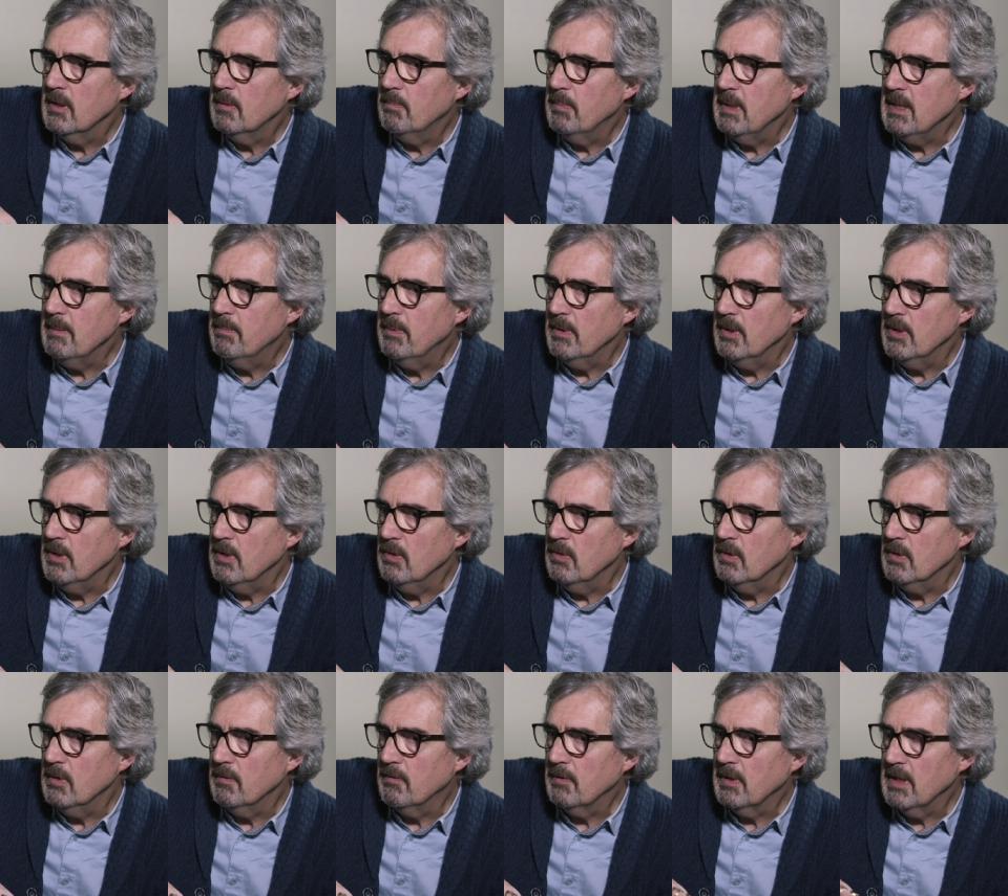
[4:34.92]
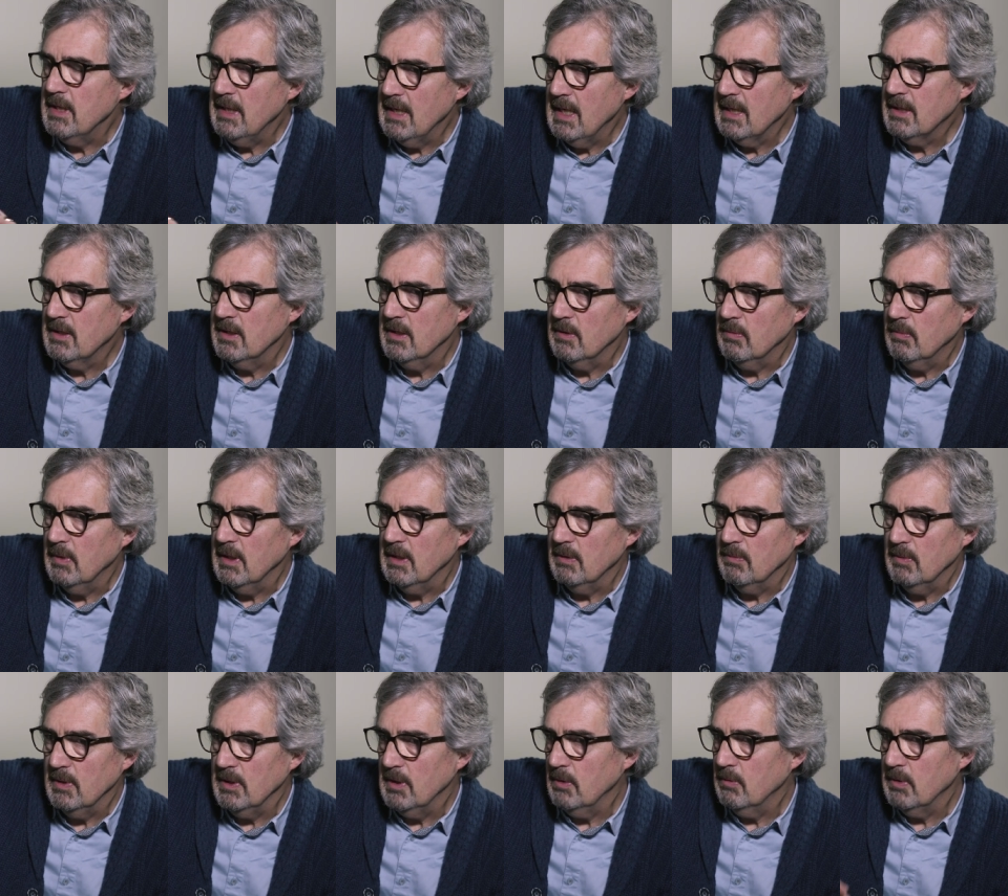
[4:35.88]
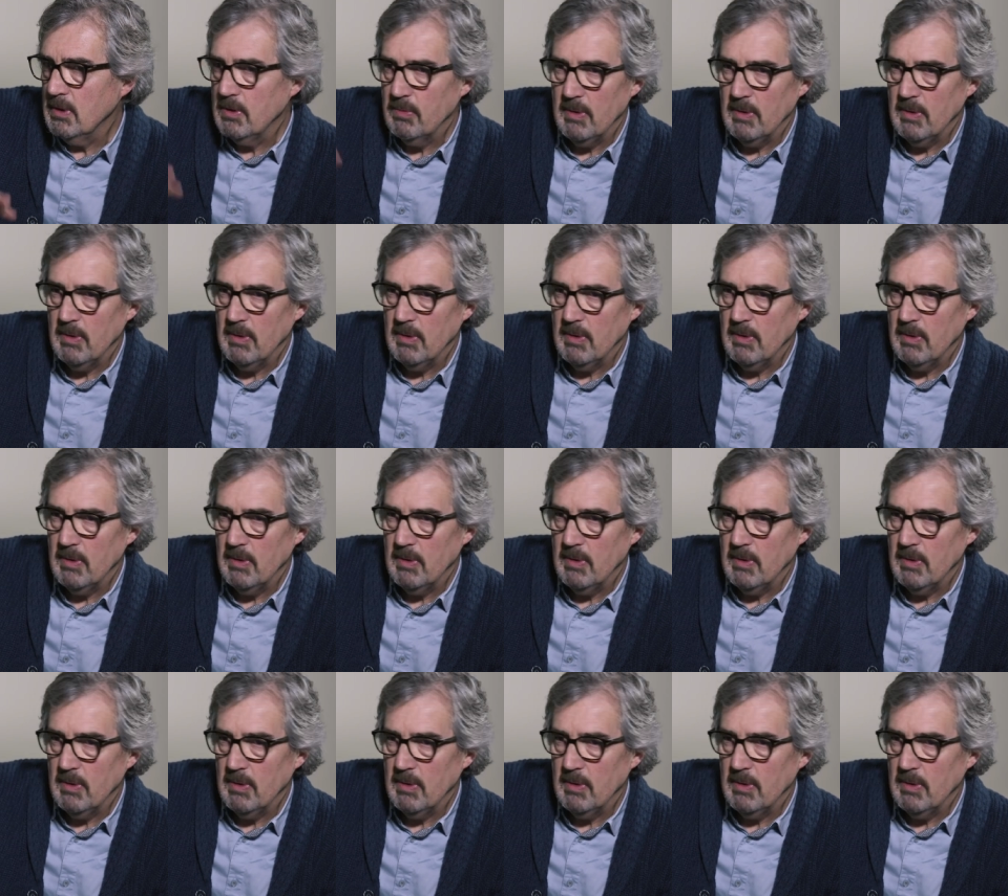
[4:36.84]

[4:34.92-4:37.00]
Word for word: there people you would have connected with when you were